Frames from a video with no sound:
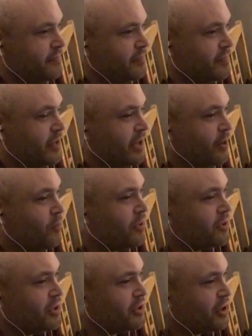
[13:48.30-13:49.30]
Yeah, well,
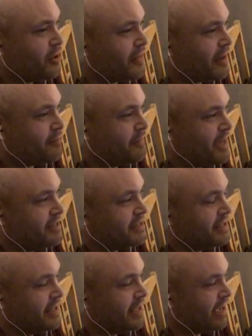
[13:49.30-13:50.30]
you know that meeting
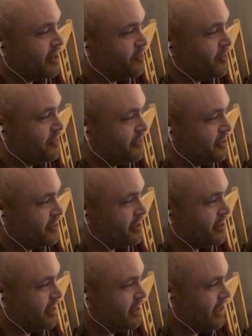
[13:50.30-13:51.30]
he had with
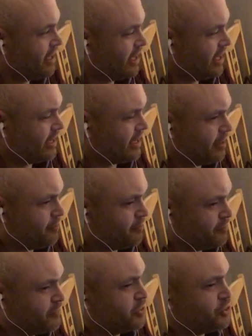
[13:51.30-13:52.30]

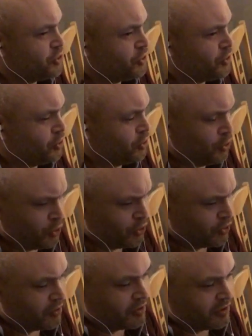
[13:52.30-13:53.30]
Kim Jong-un?